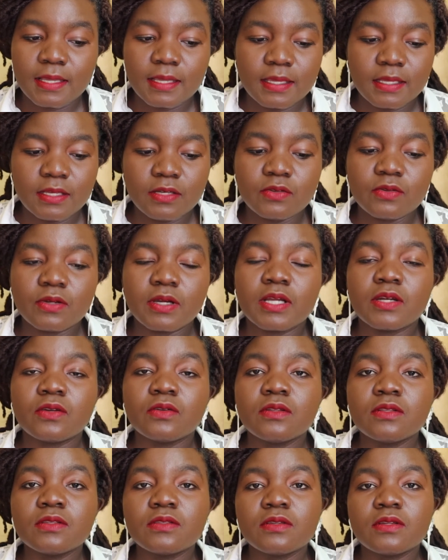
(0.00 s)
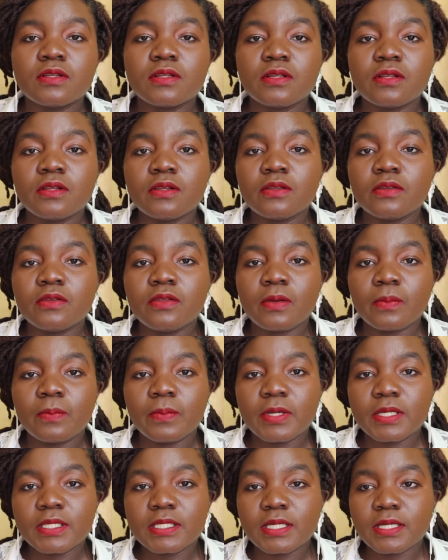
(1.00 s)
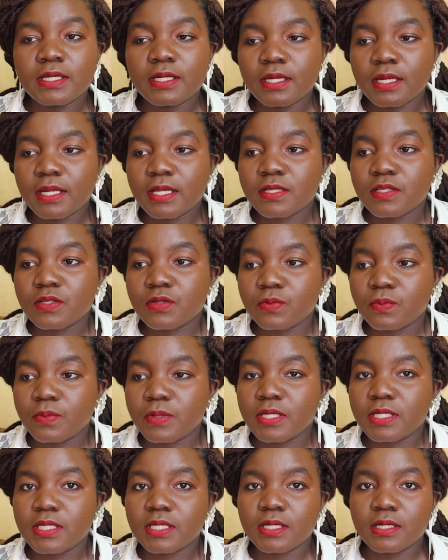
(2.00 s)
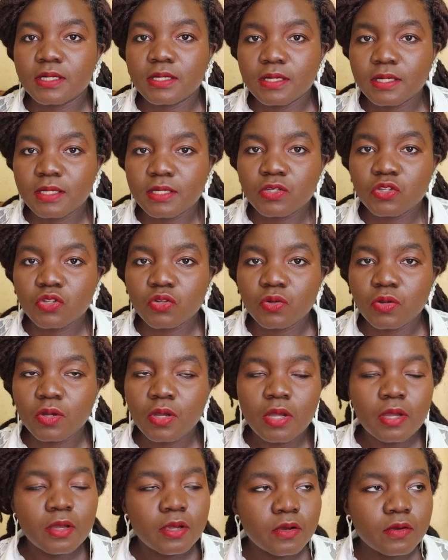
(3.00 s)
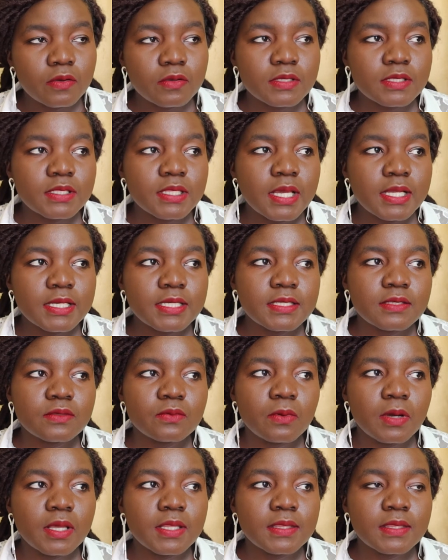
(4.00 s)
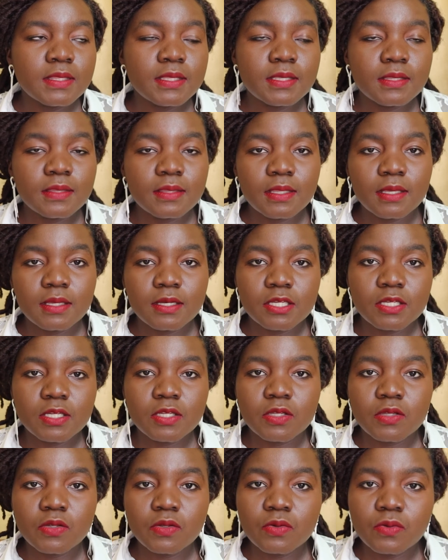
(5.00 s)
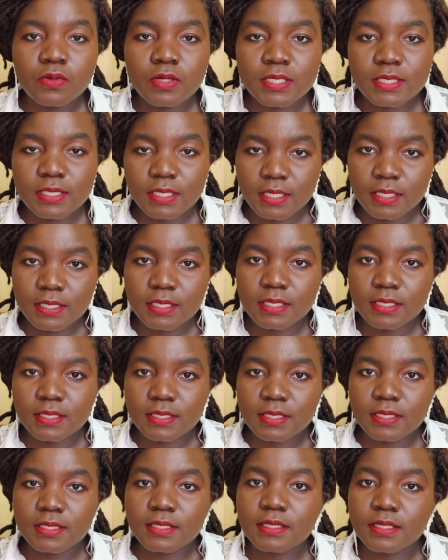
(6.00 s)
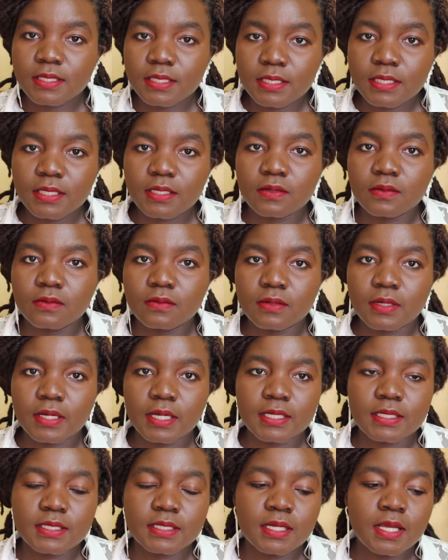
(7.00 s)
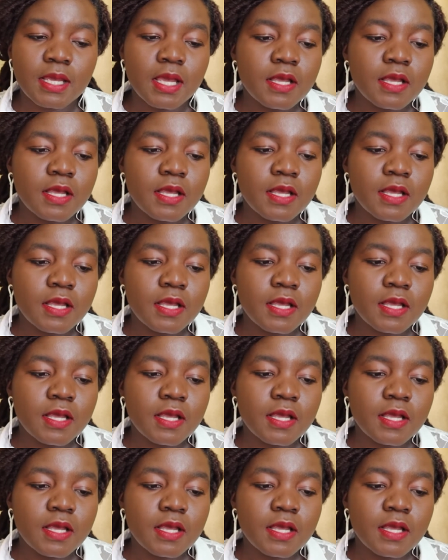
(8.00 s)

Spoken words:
And you can also include your nurse to patient ratio, because that is one thing that US agencies really look at.